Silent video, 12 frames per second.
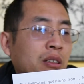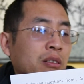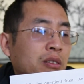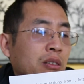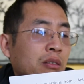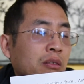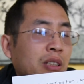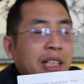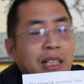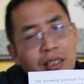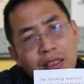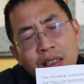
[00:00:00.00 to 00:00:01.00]
so
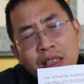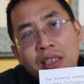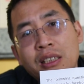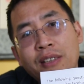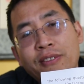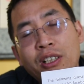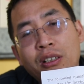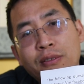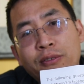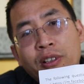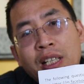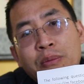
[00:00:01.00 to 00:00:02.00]
it's difficult
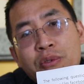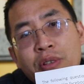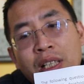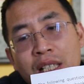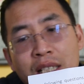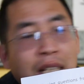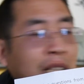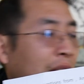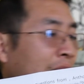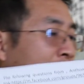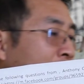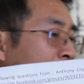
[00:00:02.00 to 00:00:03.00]
for them to understand.
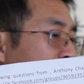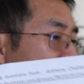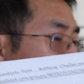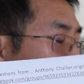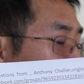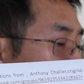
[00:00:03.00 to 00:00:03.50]
So